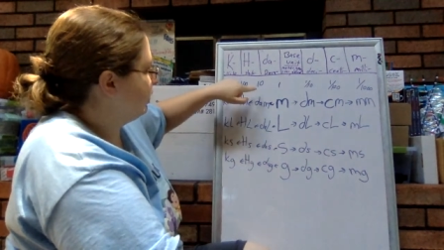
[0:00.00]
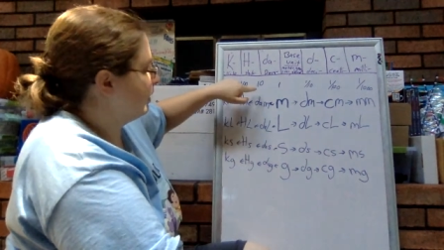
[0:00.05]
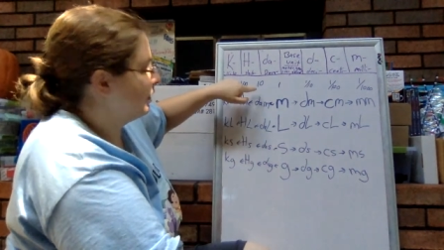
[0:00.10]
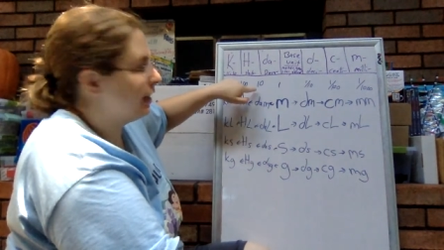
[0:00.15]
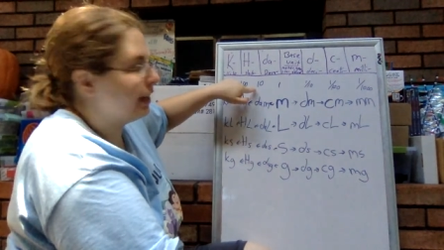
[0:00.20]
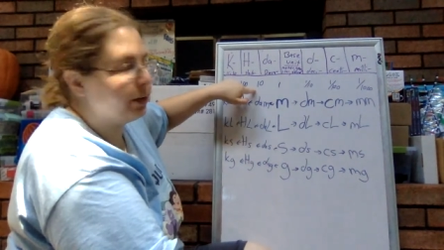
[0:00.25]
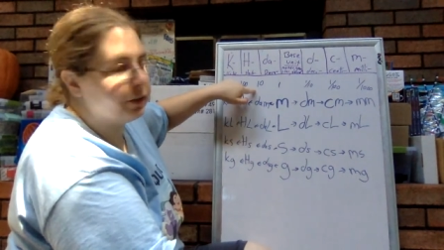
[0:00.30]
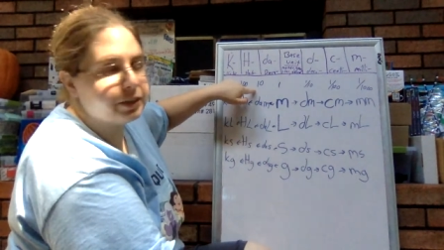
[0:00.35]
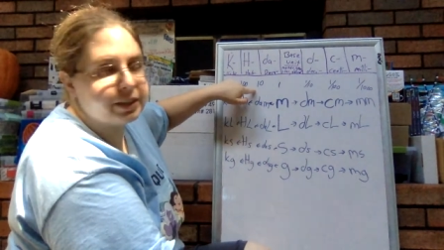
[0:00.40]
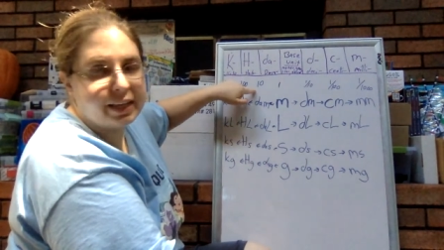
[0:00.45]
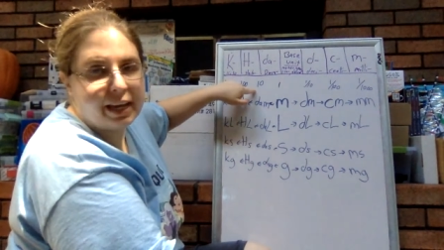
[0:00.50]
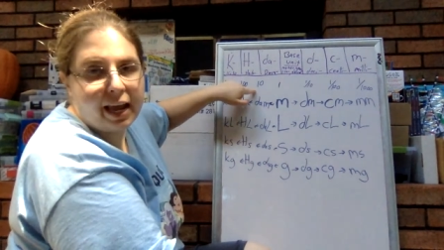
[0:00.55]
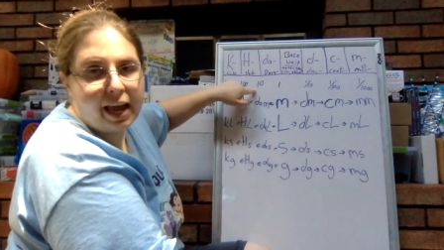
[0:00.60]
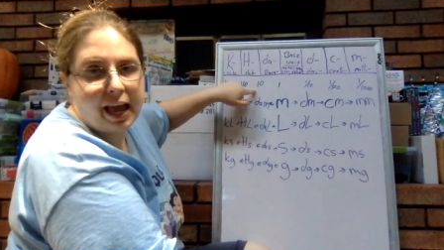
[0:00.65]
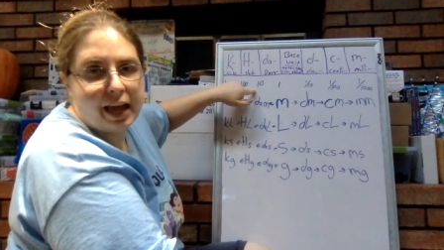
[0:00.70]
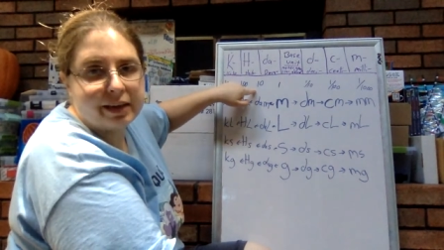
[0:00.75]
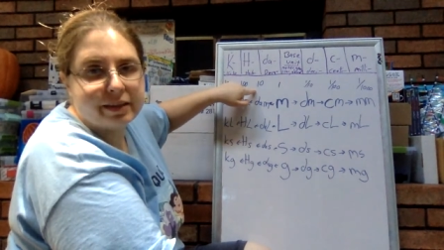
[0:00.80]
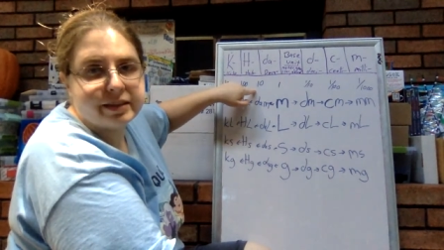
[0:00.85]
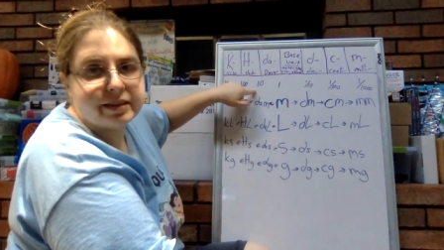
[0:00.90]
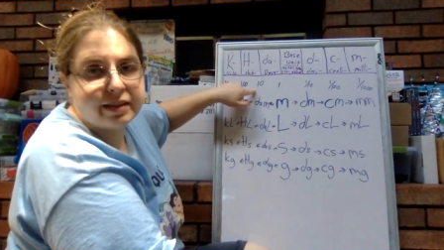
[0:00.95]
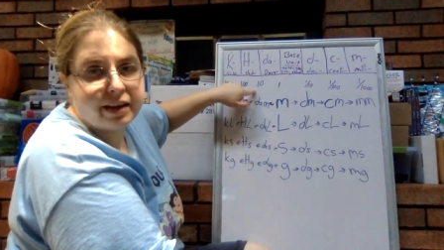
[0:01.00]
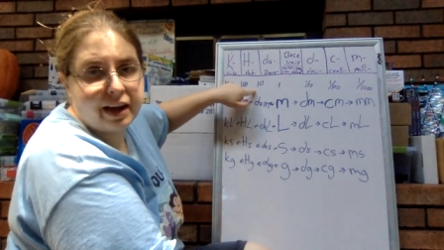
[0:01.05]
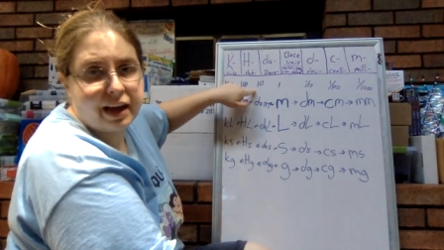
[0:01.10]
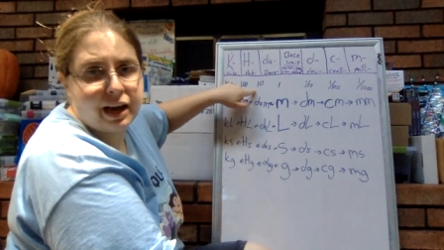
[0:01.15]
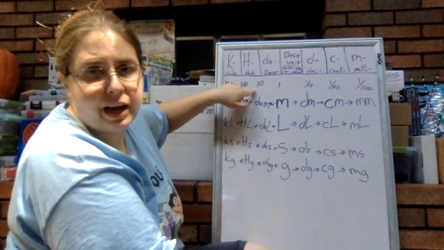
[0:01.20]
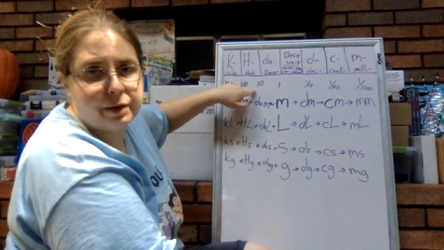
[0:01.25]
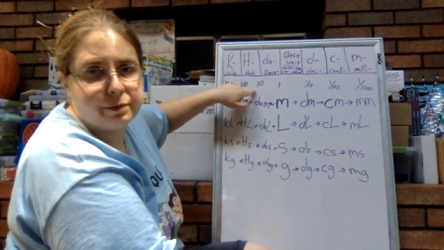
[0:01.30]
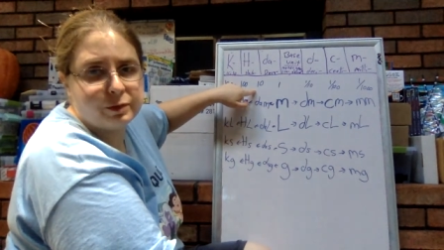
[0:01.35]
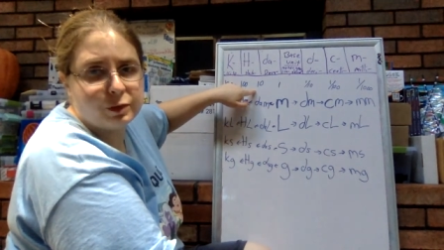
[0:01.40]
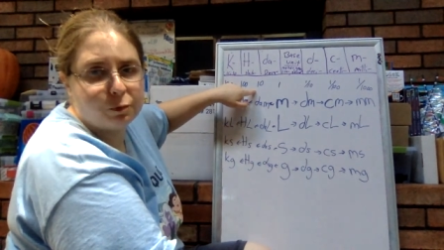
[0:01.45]
that they are 10
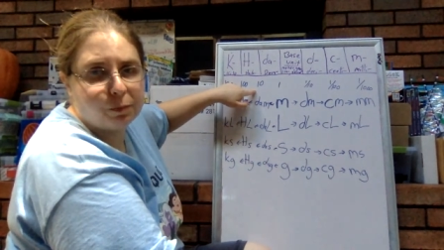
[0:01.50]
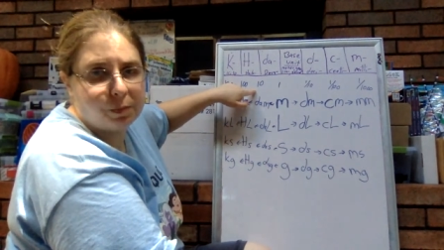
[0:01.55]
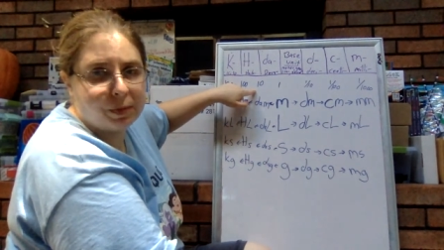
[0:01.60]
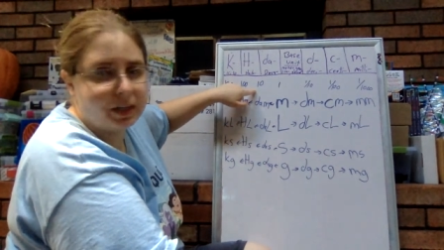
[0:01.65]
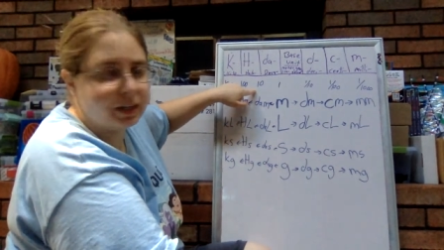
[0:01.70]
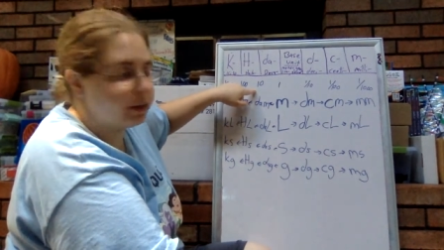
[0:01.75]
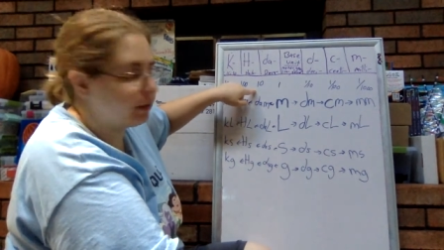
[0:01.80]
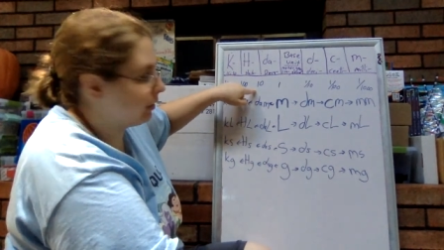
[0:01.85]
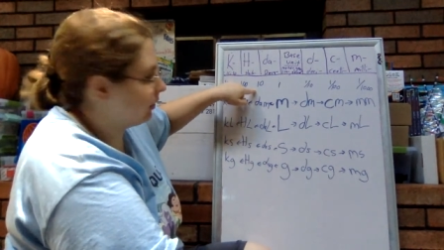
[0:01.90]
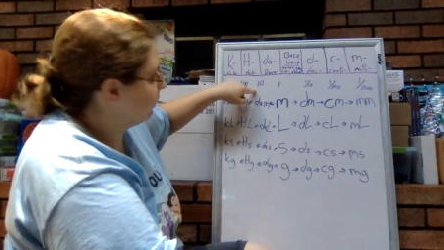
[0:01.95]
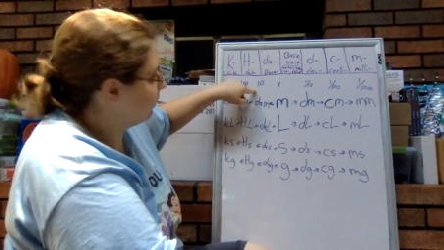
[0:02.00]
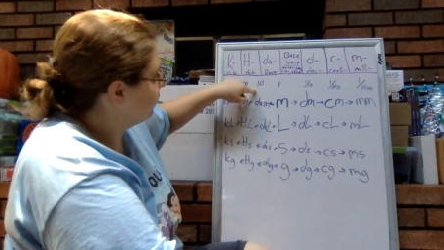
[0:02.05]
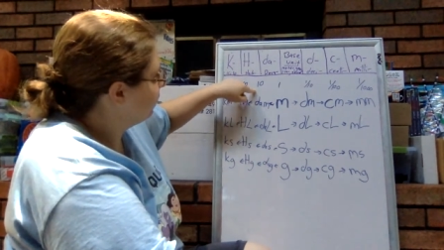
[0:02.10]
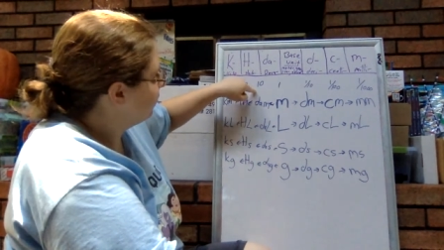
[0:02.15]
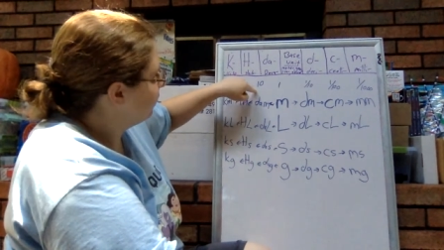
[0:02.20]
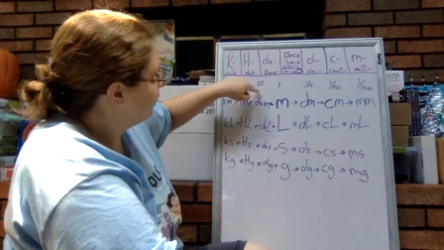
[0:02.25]
times bigger